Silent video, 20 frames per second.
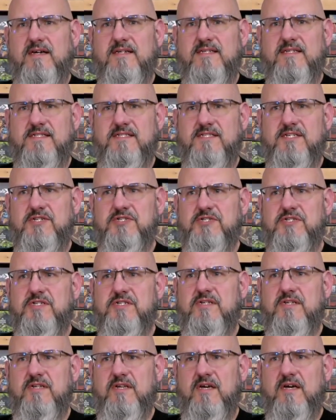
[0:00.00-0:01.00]

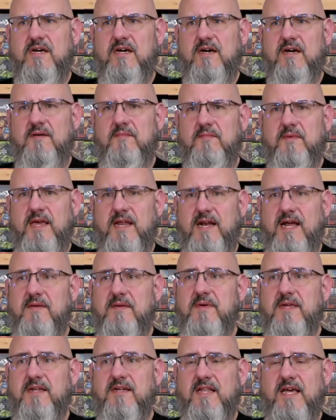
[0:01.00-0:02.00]
decision, and I
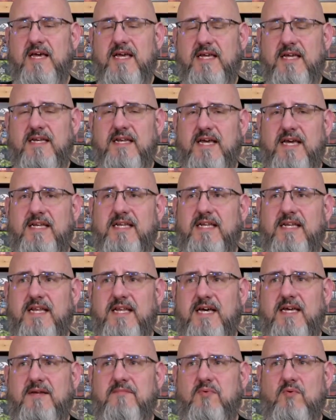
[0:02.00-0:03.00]
mean like
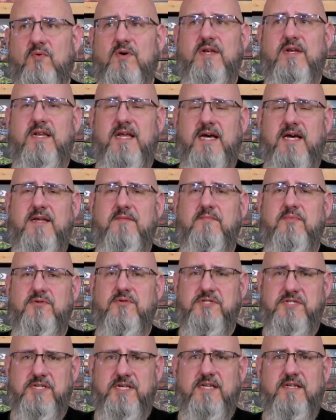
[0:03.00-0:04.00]

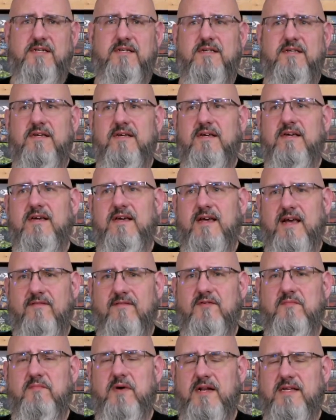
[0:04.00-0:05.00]
99.9%
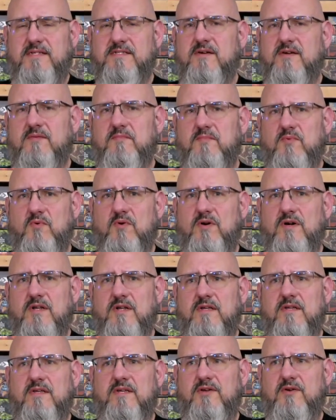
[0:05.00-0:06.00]
everybody's on board.
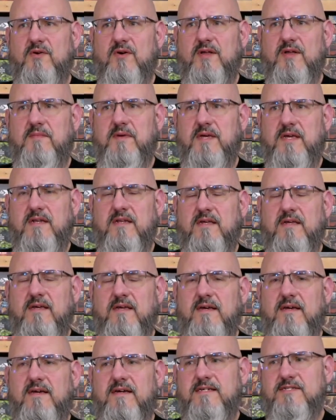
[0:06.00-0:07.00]
You know what I mean?
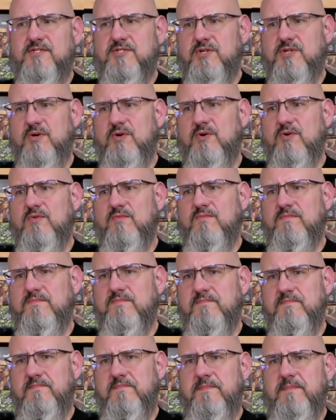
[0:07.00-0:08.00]
So
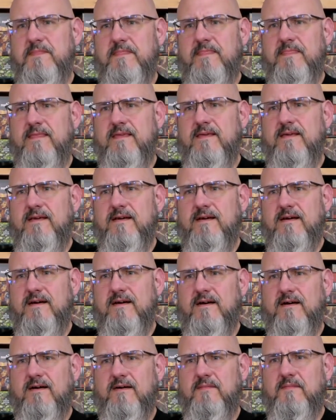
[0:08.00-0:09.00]

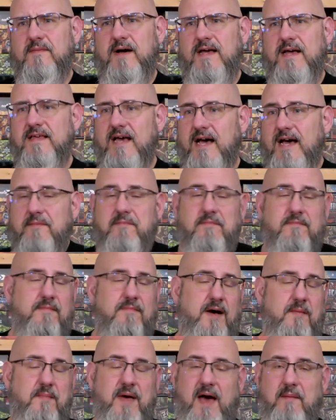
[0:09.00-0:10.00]

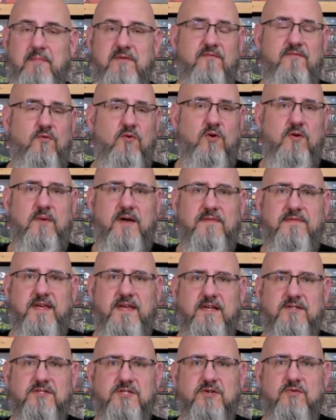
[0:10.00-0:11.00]
I'm happy for him. I
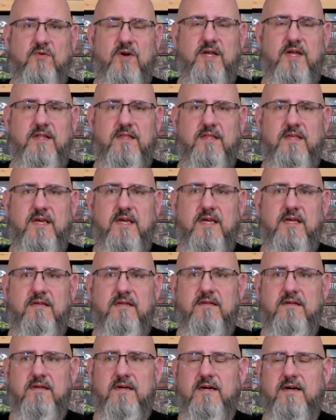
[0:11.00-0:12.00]
think it's a great
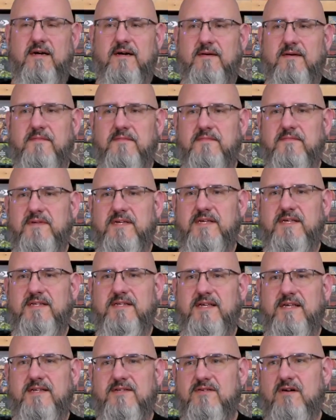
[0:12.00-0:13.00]
thing. He